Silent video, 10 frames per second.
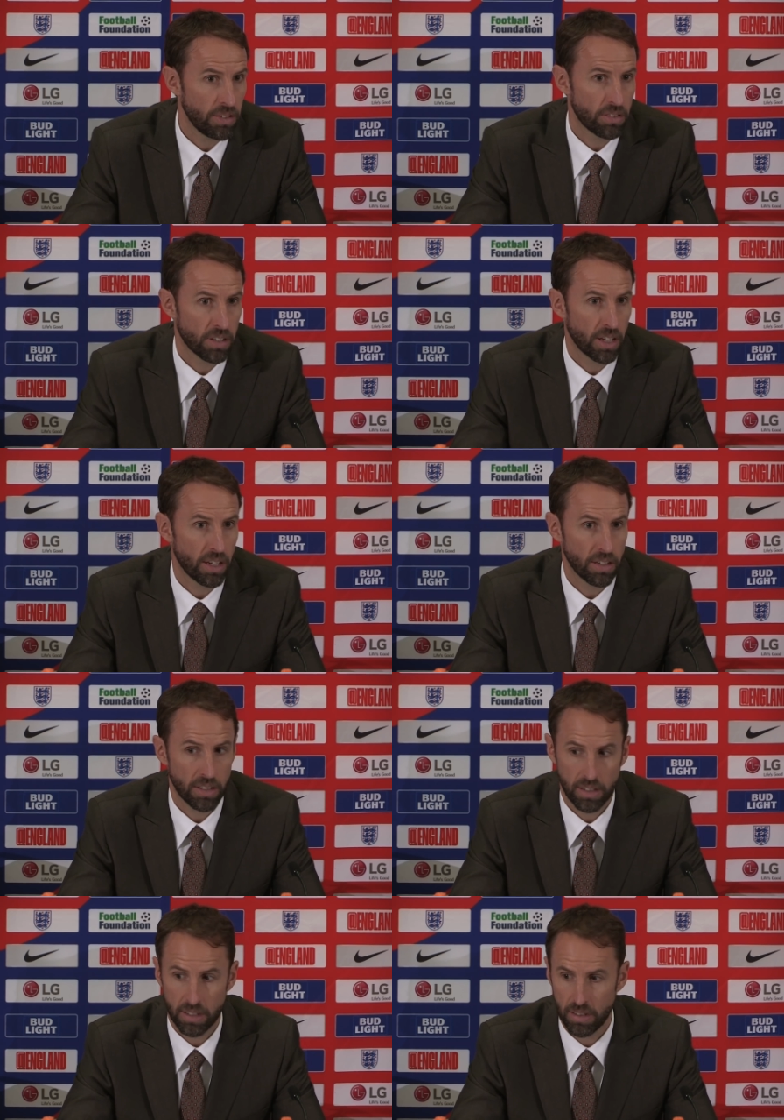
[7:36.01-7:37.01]
He's uh, uh
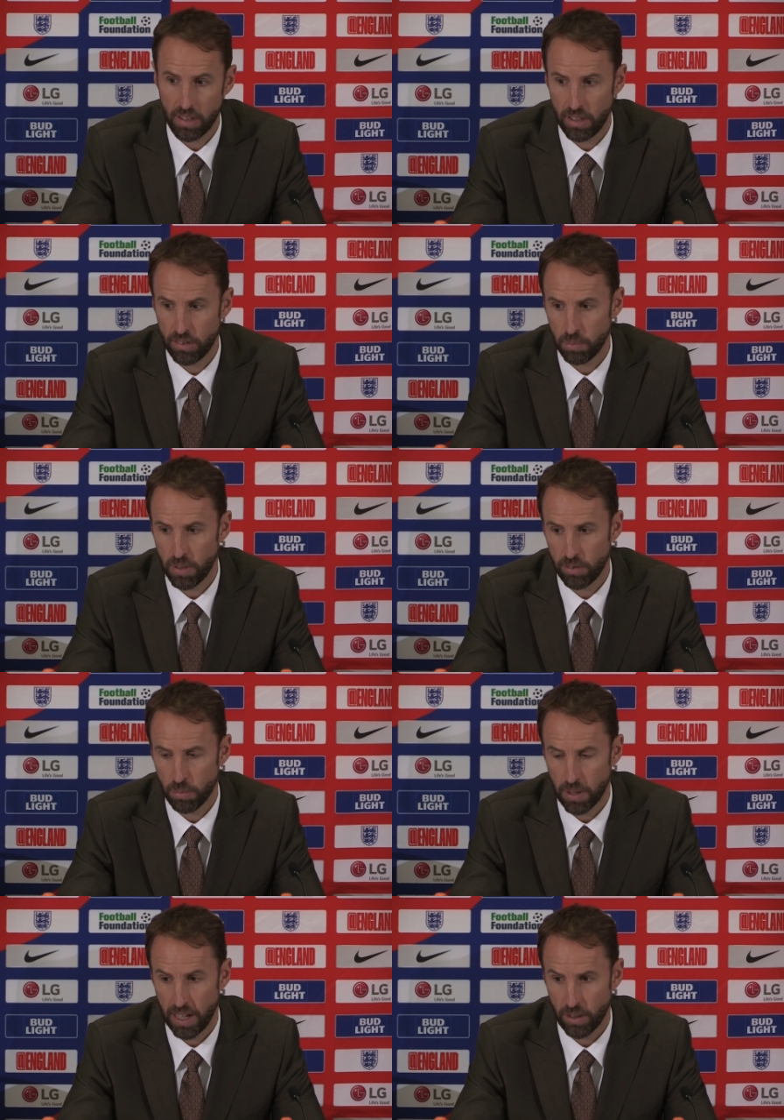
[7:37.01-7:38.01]
he's, a, he's a
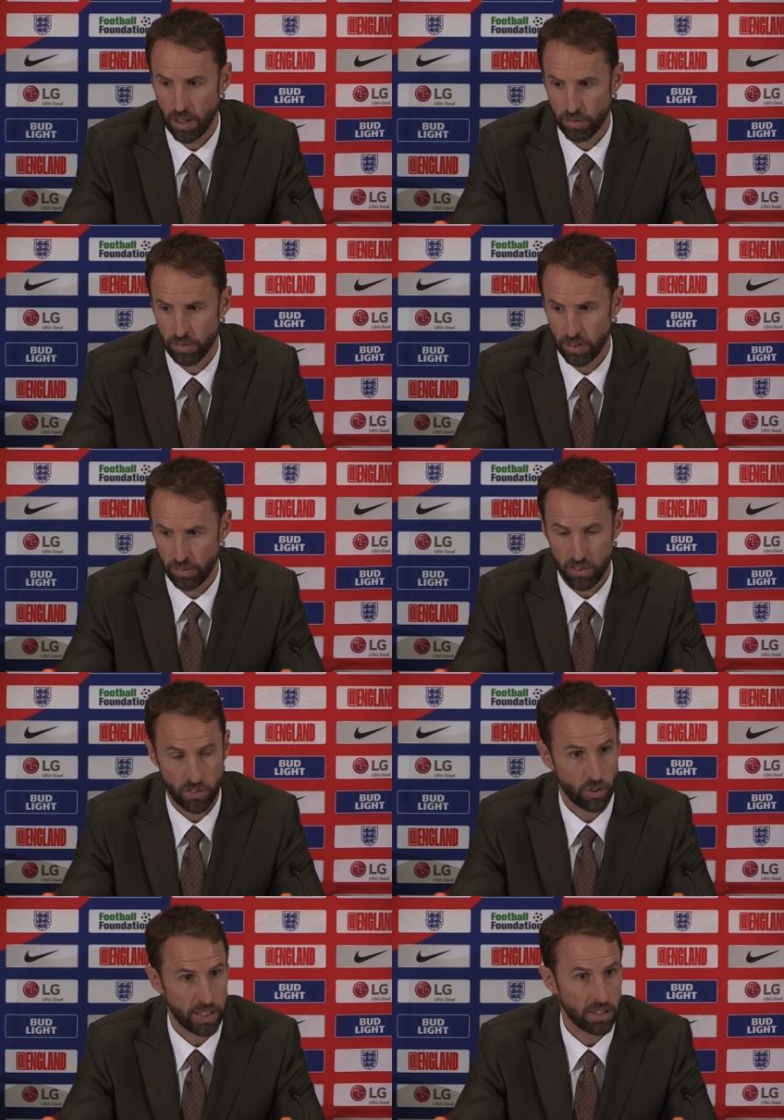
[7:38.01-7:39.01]
player that I've I've
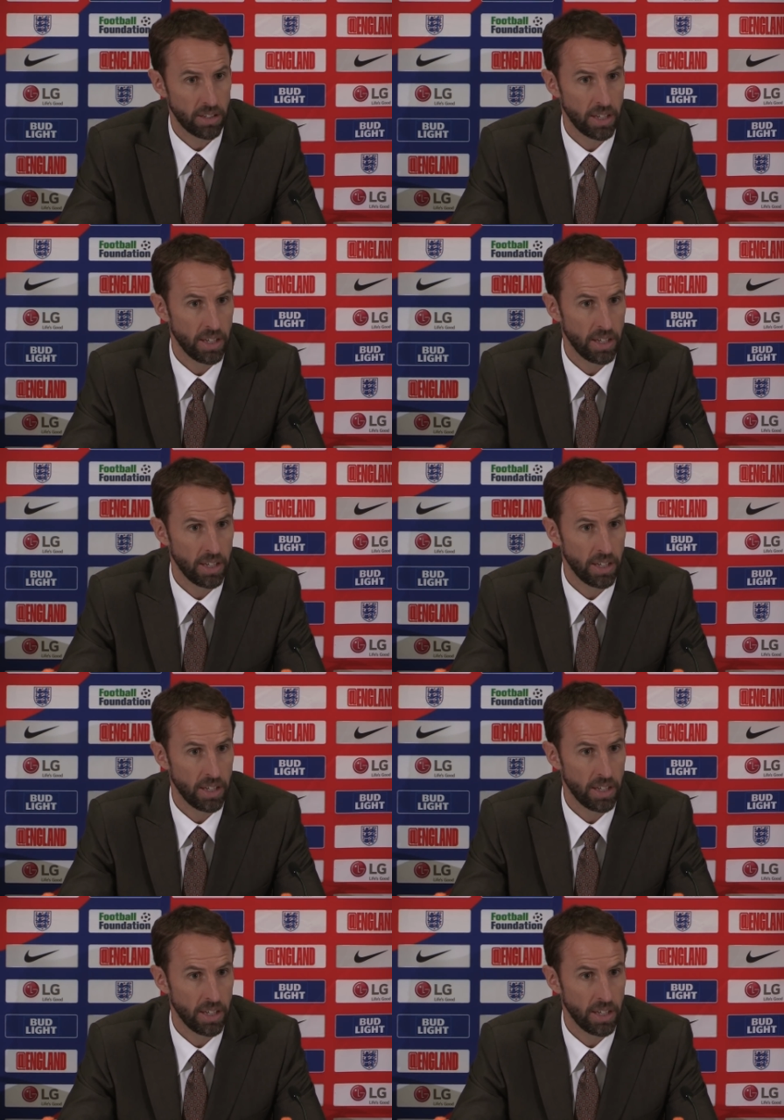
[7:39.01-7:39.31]
enjoyed